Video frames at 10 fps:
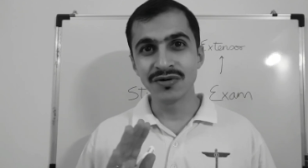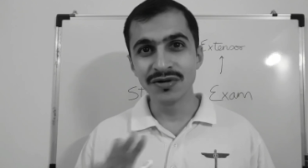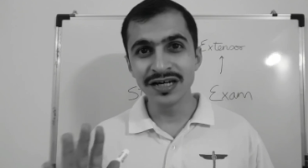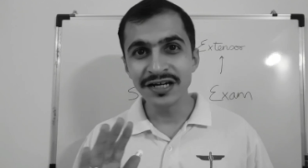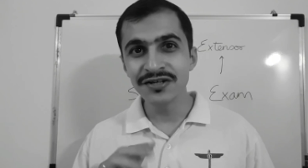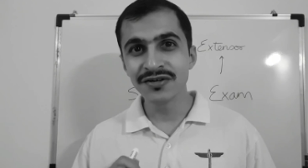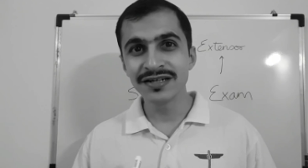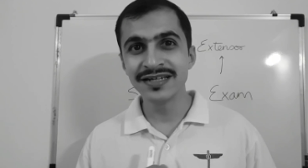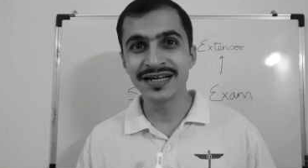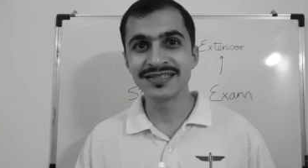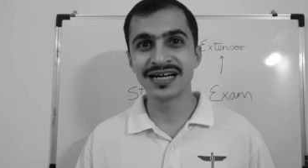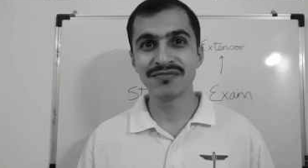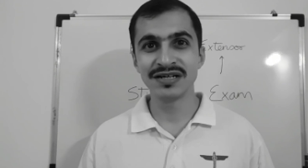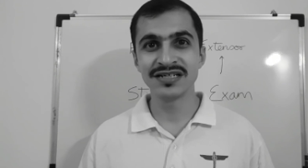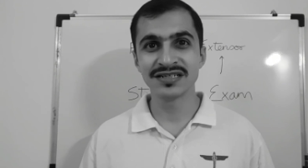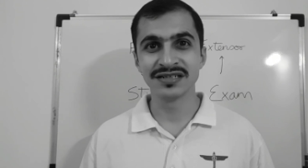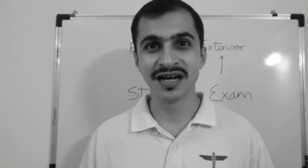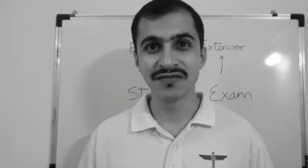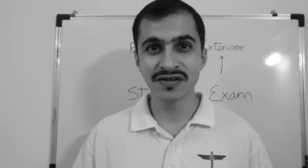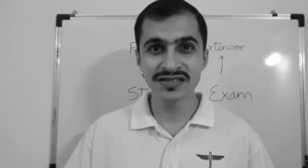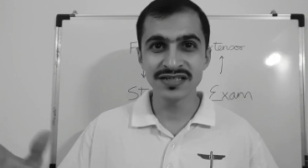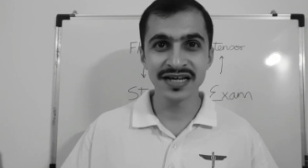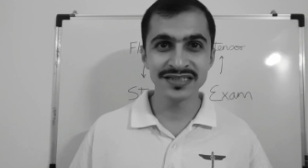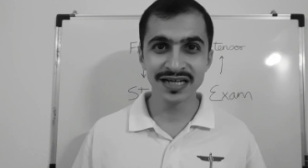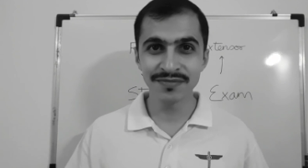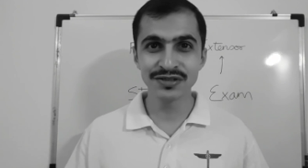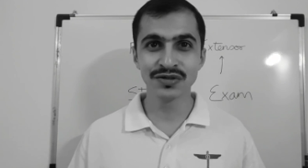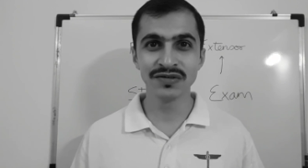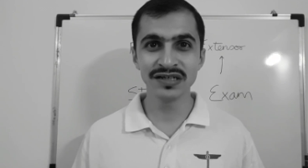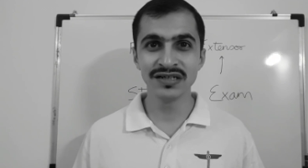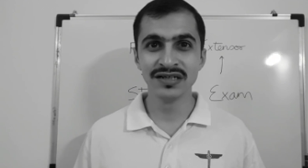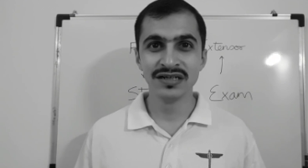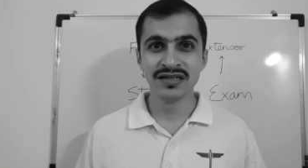only during the examination, and once the exam is over,